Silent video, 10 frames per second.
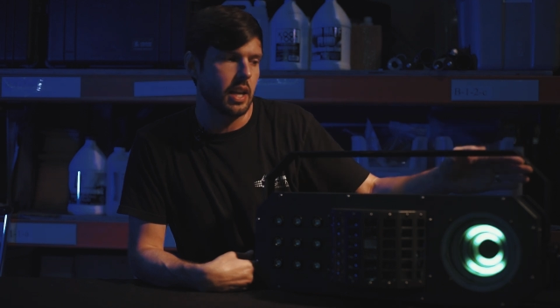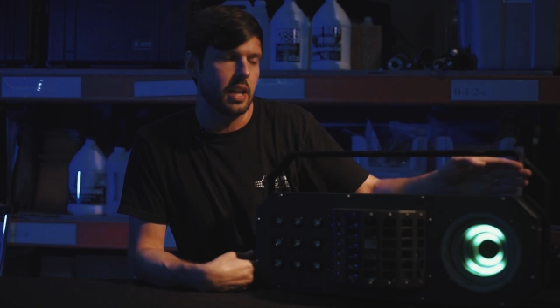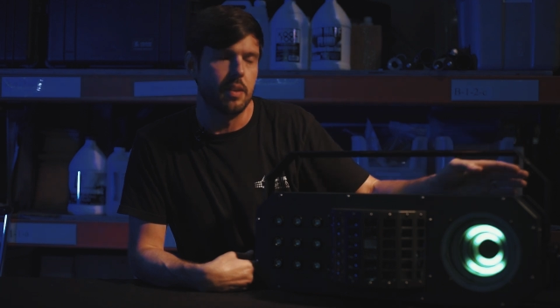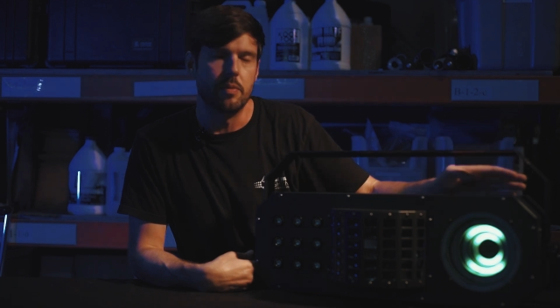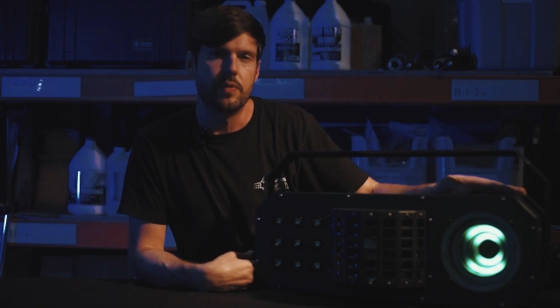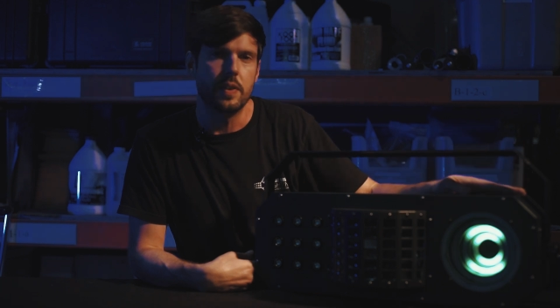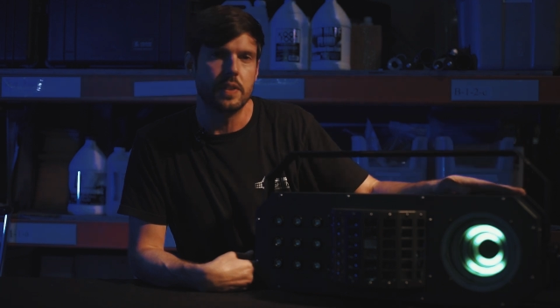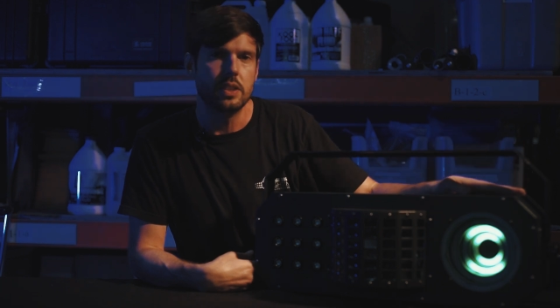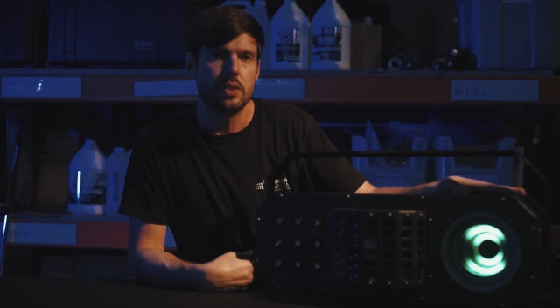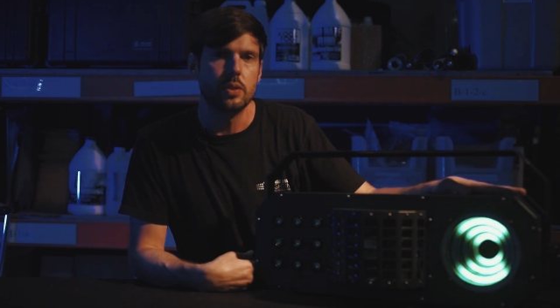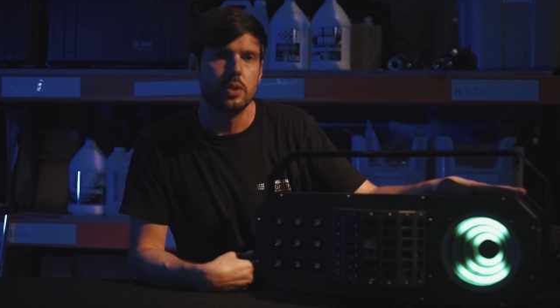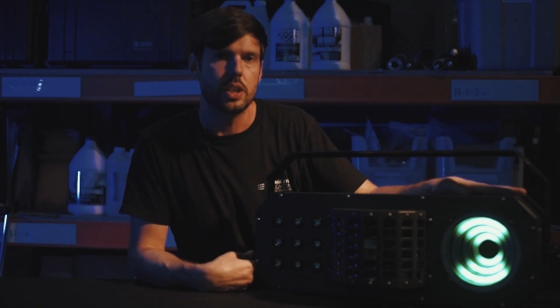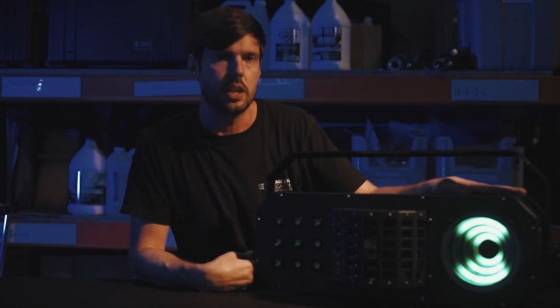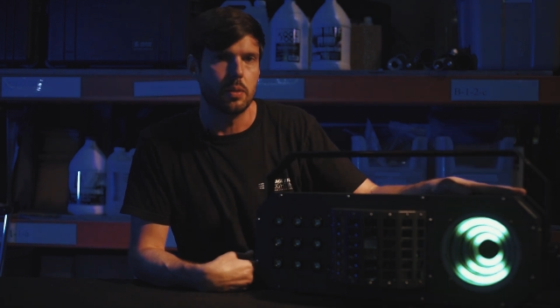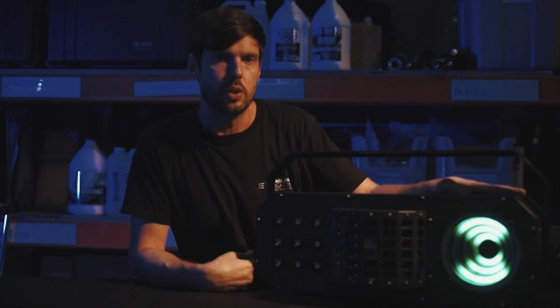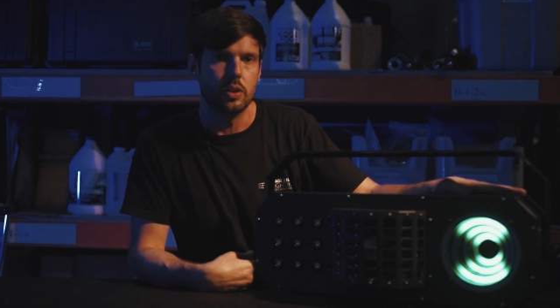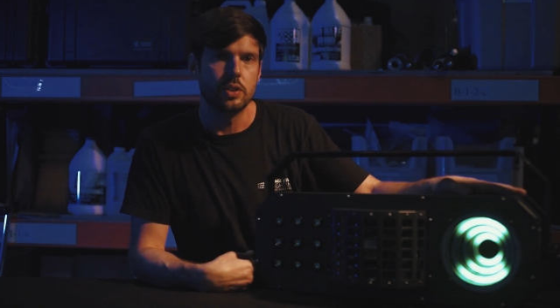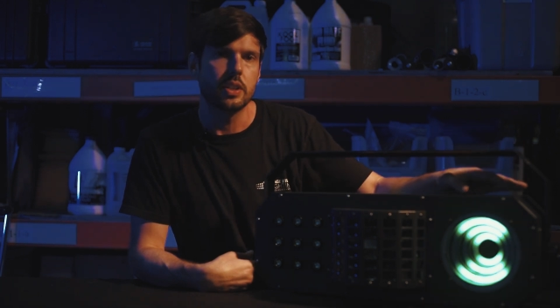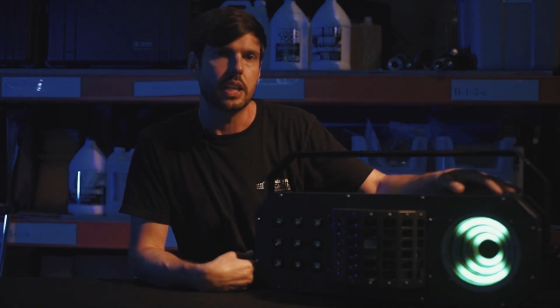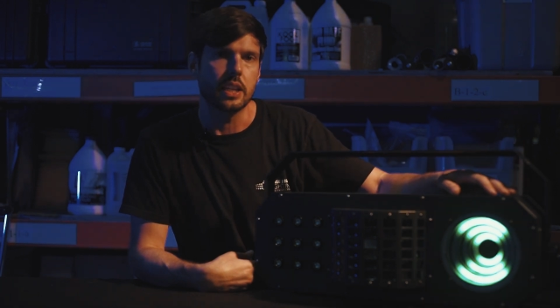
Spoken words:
In 52 channel mode, you